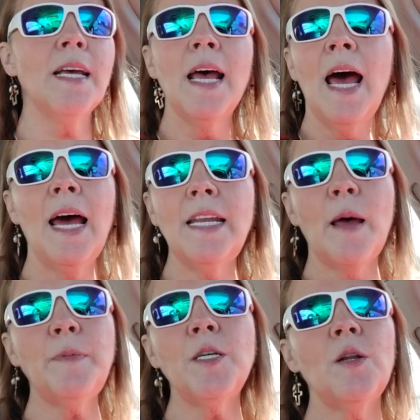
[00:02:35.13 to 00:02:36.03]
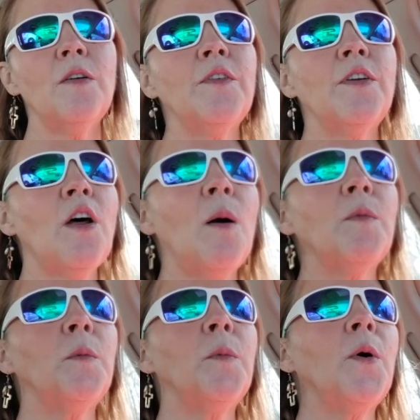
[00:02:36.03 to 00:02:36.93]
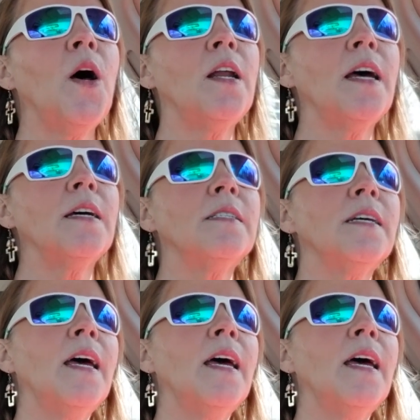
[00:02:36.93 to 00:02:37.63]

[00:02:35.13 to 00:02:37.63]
an absolutely phenomenal product.